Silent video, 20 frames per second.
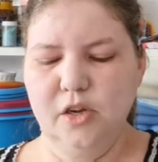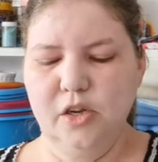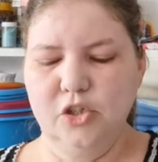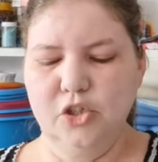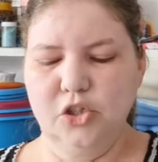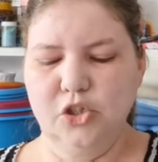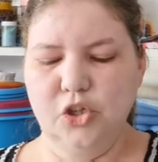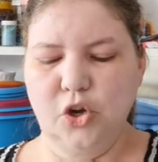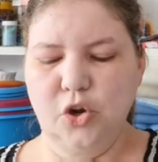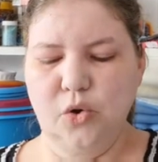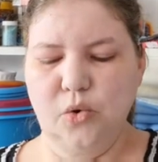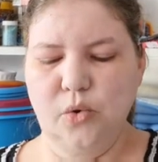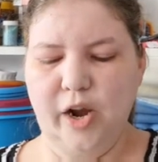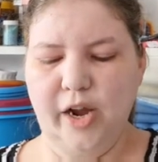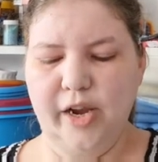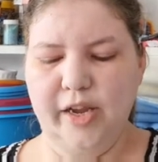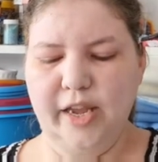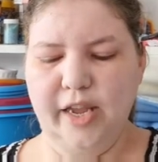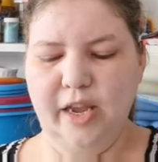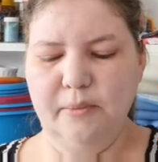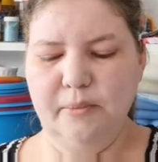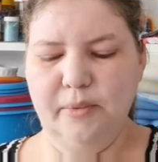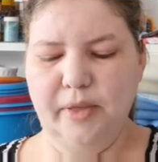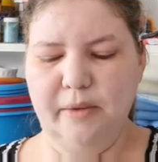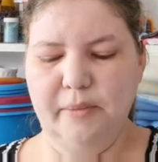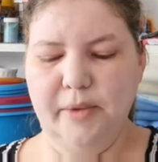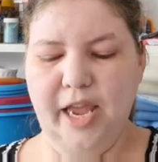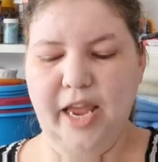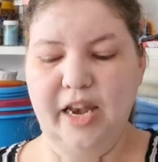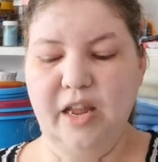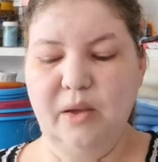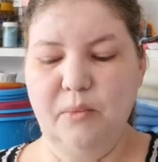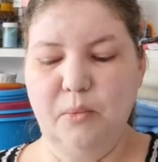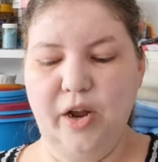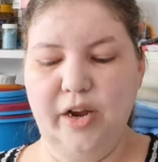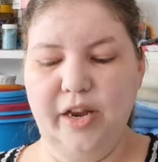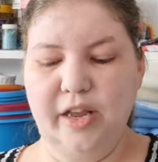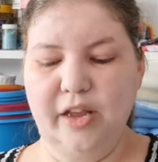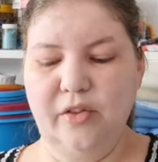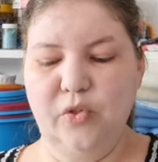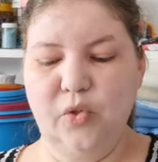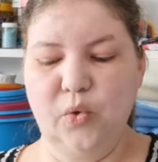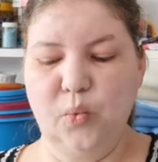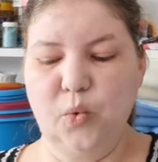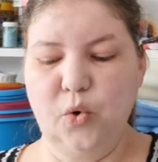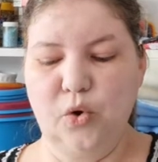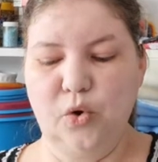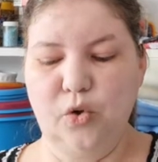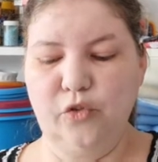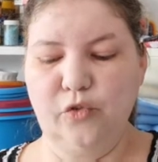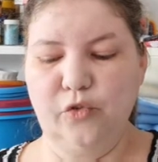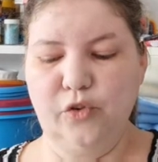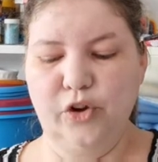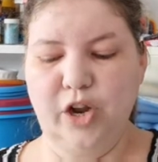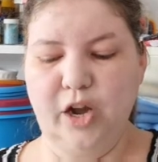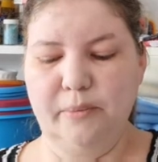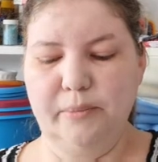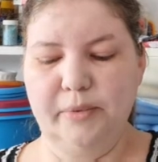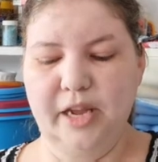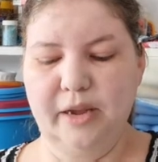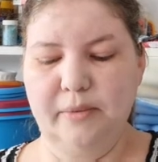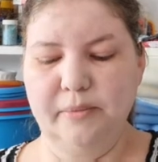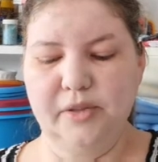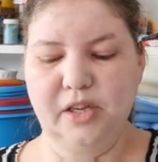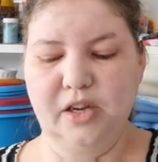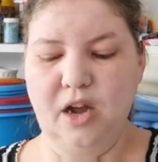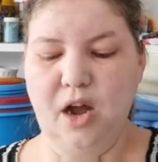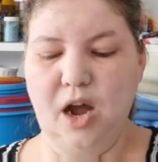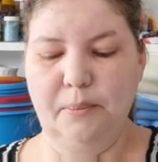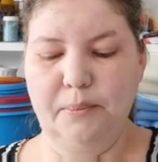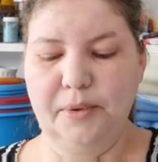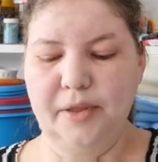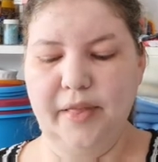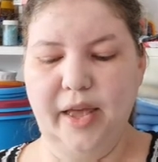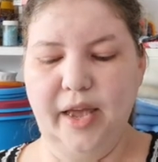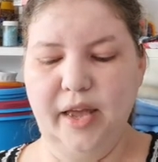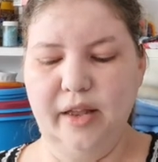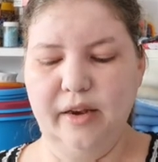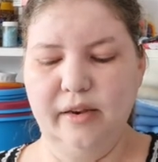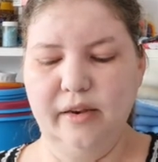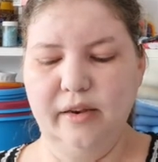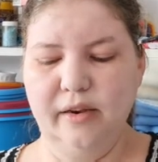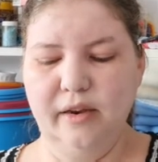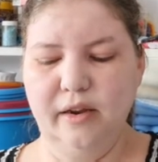So I can't blame anybody in the world for not being able to copy that.